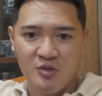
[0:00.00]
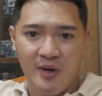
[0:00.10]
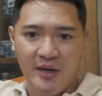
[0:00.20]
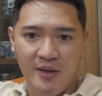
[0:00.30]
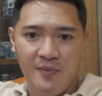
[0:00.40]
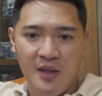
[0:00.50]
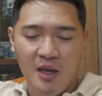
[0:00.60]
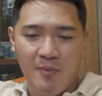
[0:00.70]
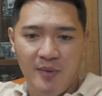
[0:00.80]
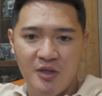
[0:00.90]
money.
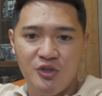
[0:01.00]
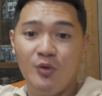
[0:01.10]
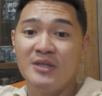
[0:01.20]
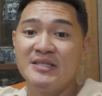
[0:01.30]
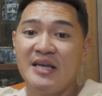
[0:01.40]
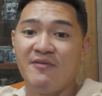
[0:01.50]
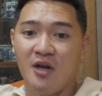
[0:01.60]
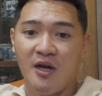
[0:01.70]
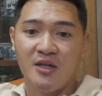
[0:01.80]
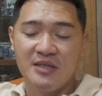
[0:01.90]
Because you can save a
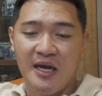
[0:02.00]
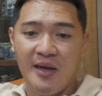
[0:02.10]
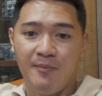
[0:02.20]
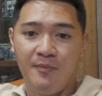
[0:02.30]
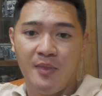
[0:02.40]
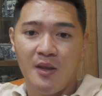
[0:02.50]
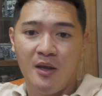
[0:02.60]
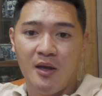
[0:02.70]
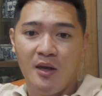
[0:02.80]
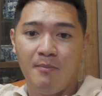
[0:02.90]
lot of time
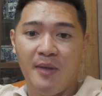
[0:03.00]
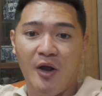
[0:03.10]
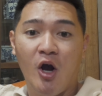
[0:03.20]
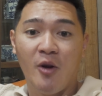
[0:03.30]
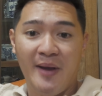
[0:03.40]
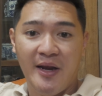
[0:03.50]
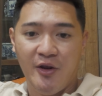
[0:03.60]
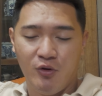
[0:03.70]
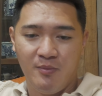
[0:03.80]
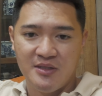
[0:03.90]
by automating
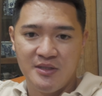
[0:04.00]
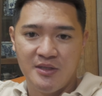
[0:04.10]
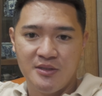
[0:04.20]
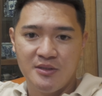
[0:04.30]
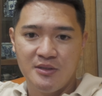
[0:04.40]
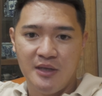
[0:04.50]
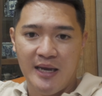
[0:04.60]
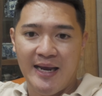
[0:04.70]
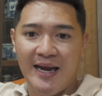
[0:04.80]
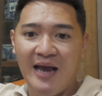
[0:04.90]
your business
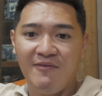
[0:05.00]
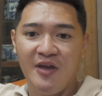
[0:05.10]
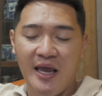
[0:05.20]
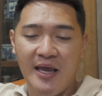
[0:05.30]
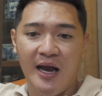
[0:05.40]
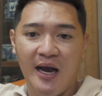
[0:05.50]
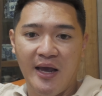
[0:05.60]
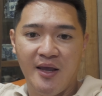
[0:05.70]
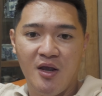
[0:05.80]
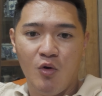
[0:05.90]
and having
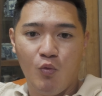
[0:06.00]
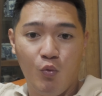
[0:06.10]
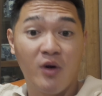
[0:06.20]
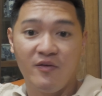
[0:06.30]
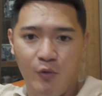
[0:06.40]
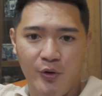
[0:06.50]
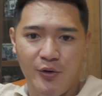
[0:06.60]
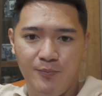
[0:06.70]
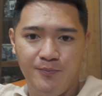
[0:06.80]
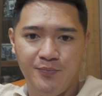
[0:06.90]
AI work for
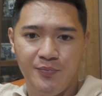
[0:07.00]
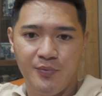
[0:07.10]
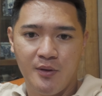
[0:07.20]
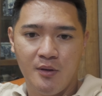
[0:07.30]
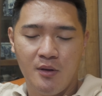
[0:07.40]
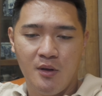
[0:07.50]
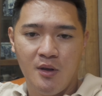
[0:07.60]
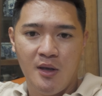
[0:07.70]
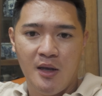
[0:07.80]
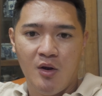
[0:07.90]
you.
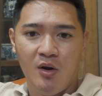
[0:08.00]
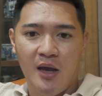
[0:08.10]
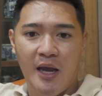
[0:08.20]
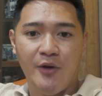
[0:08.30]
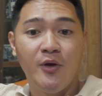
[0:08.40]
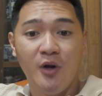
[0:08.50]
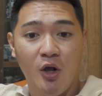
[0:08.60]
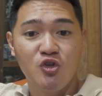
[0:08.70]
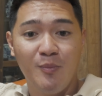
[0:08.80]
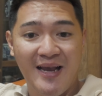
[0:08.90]
And you can
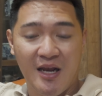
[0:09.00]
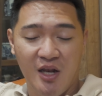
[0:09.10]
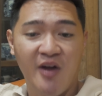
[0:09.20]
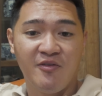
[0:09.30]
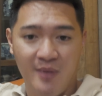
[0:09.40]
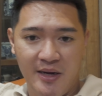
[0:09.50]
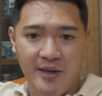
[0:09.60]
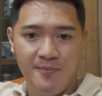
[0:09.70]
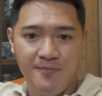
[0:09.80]
also make a lot of money